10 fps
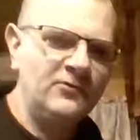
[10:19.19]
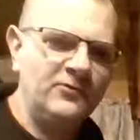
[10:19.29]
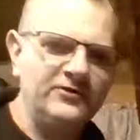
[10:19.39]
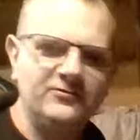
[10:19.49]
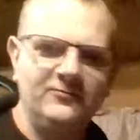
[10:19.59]

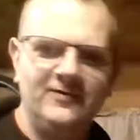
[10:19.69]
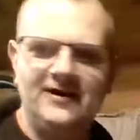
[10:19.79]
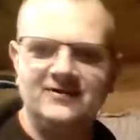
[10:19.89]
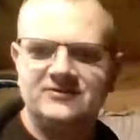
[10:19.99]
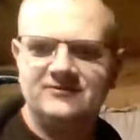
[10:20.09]
where you can
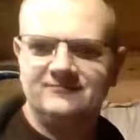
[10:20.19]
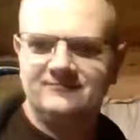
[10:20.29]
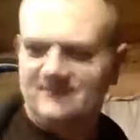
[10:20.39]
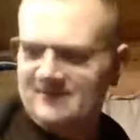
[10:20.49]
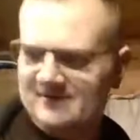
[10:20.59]
watch
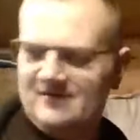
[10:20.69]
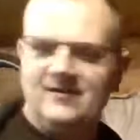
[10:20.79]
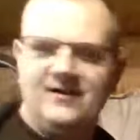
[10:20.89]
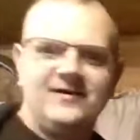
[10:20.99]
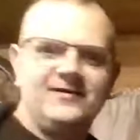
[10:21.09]
and
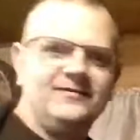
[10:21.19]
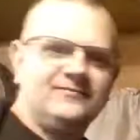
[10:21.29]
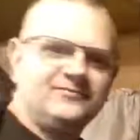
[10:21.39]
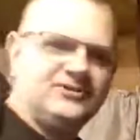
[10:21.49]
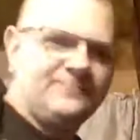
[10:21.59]
I
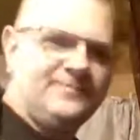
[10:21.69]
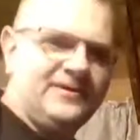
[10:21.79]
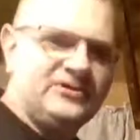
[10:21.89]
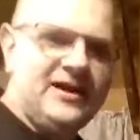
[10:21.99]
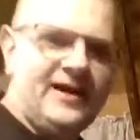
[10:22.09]
can check
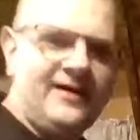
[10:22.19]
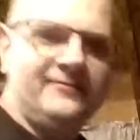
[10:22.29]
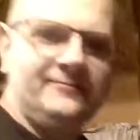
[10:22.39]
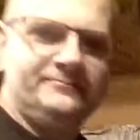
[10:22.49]
my chat.